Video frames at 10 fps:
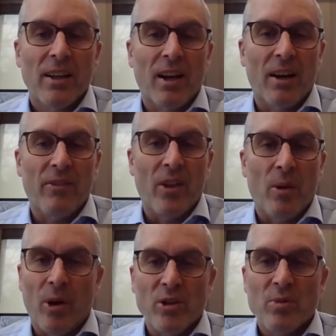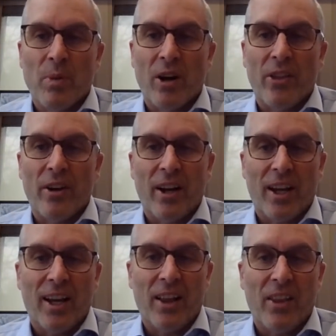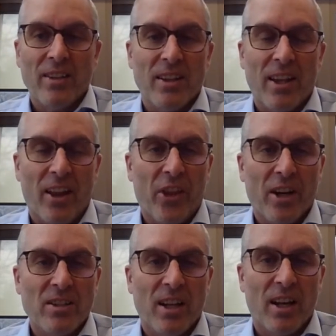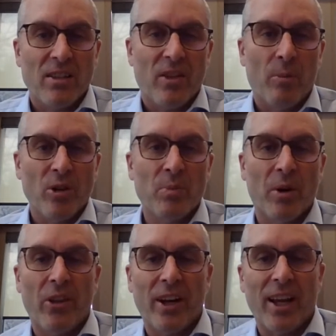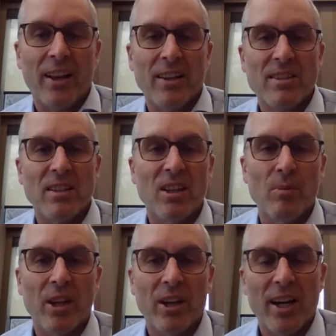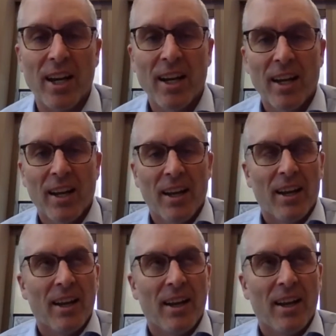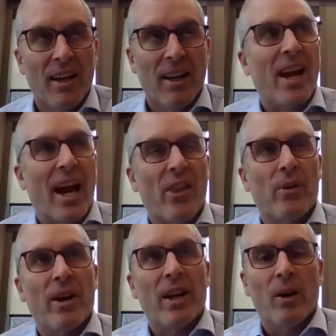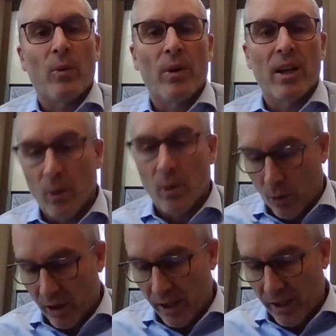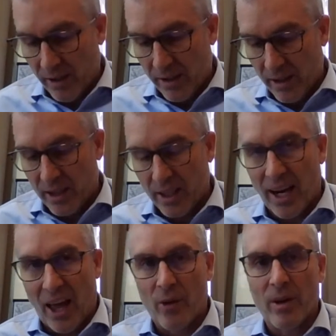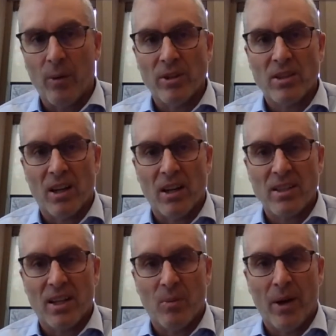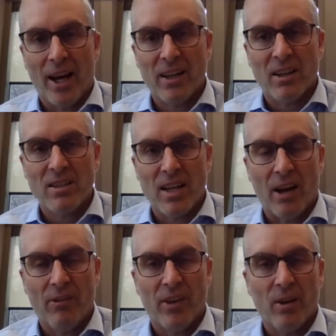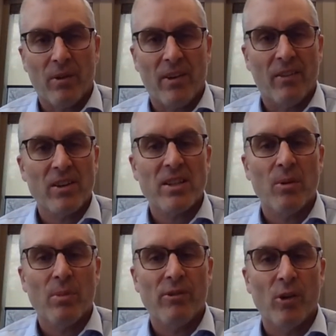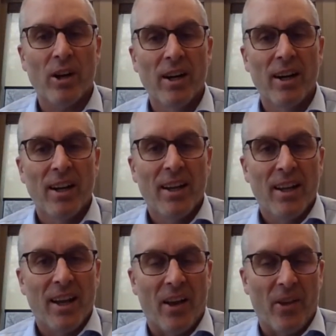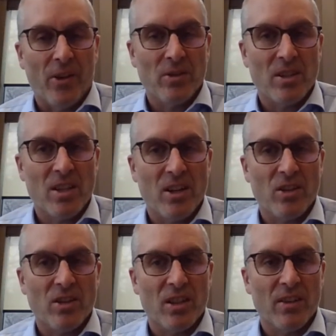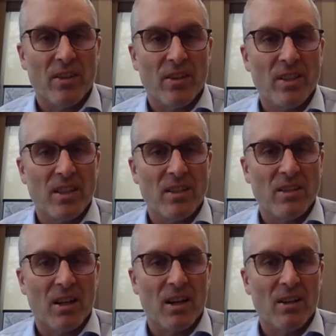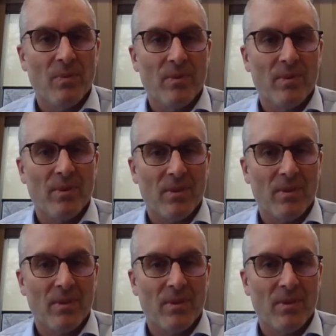for the most part. They're not getting this in the healthcare settings for the most part. They're getting this in community. And the gathering, I really worry that the gathering will start to impact our staff like we've never seen it before, and that those essential services are